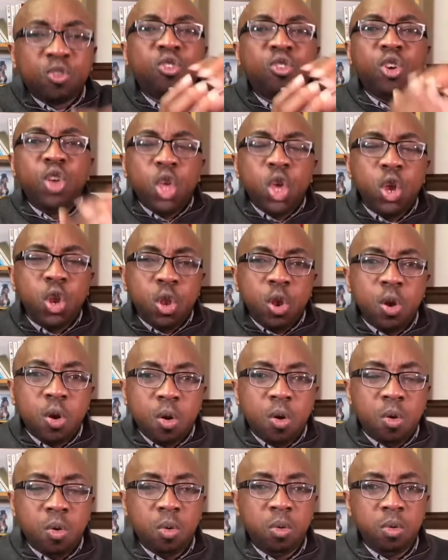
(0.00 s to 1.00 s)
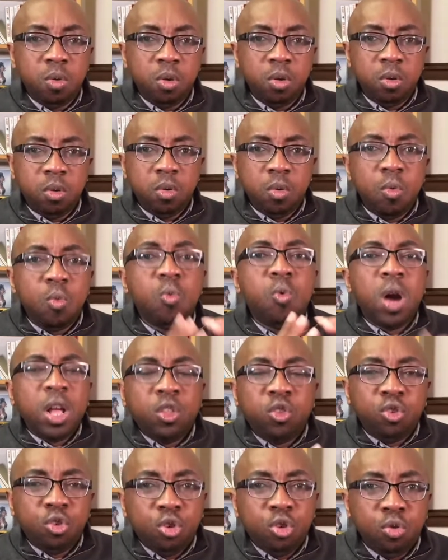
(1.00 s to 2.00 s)
So you know
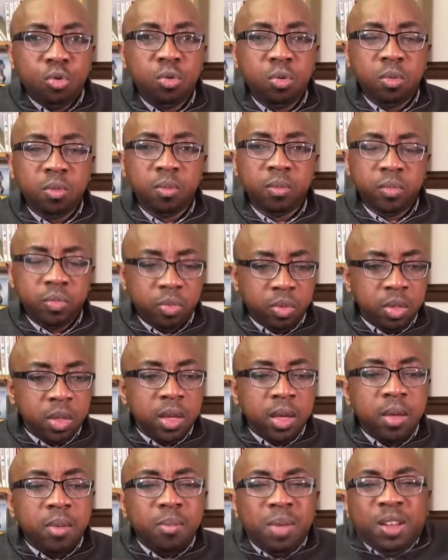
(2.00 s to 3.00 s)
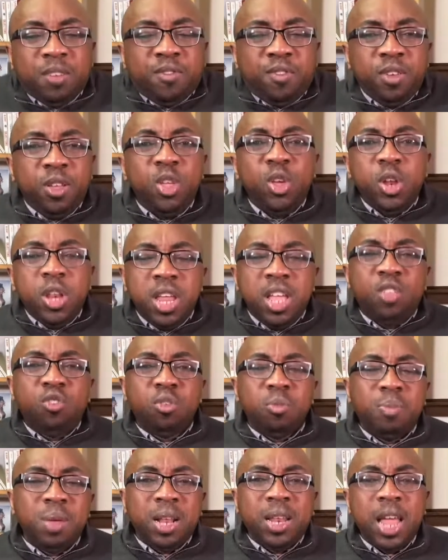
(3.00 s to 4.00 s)
what to do. But you need
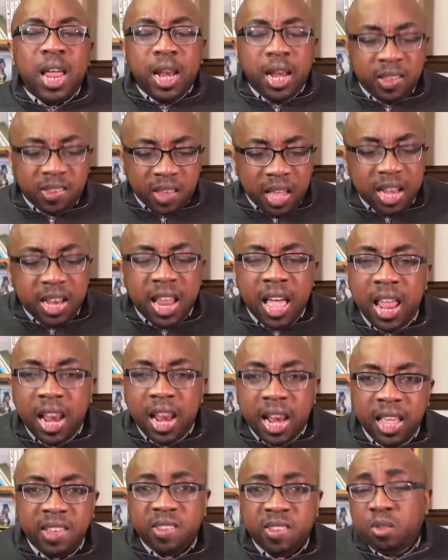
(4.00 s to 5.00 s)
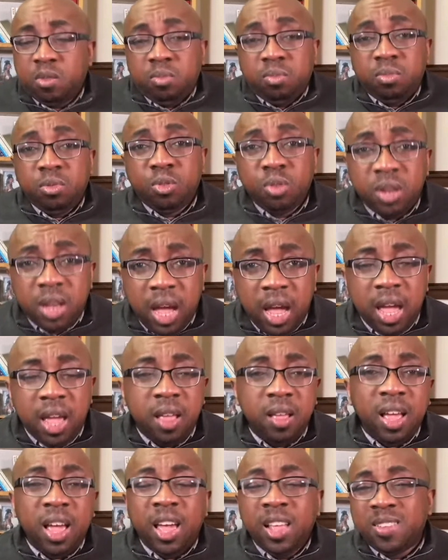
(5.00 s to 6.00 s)
to build that list. And that list
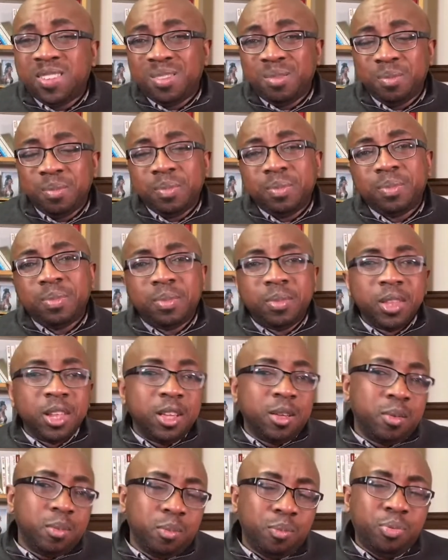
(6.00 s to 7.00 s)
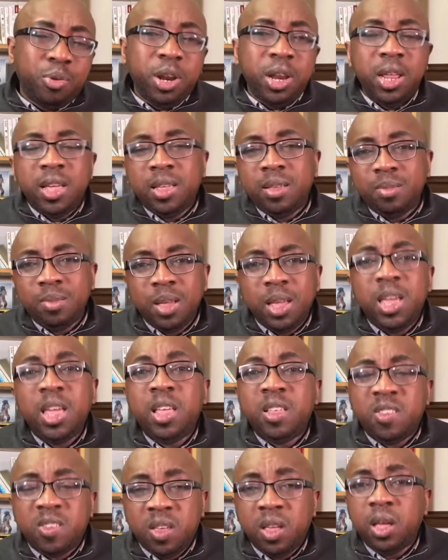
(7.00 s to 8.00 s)
today, it's pretty
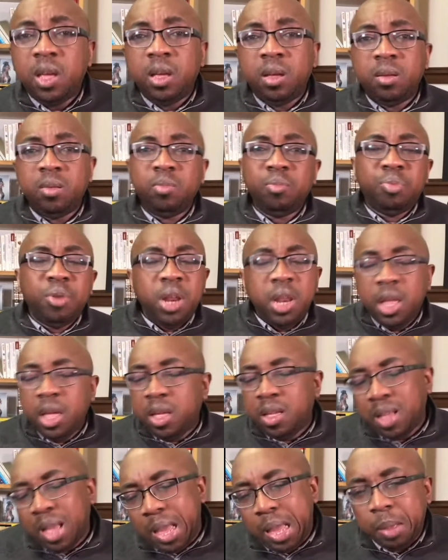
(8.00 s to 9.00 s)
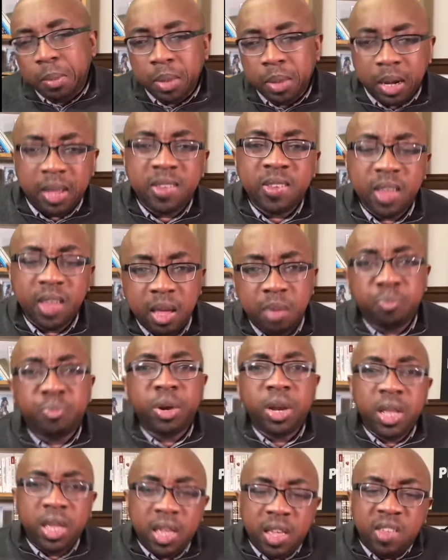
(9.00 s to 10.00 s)
easy. Let's say it's
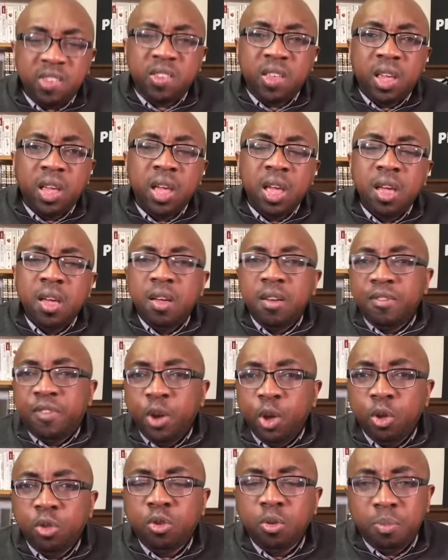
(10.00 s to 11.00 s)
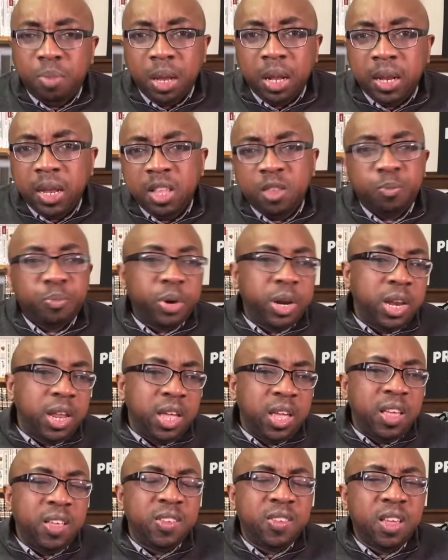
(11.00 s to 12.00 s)
pretty easy for you to build. It's
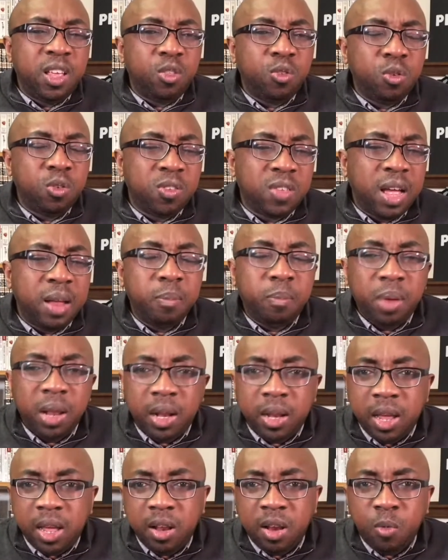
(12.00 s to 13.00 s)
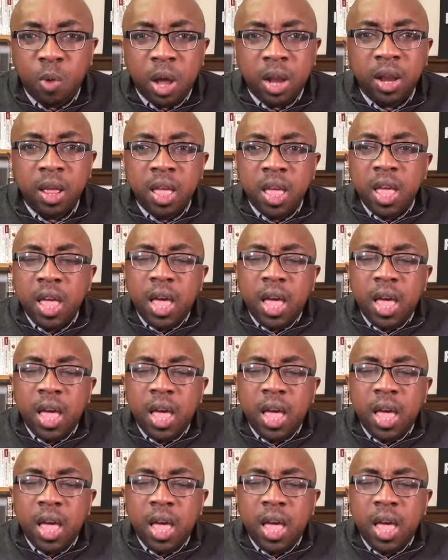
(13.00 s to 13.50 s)
pretty easy to start building one.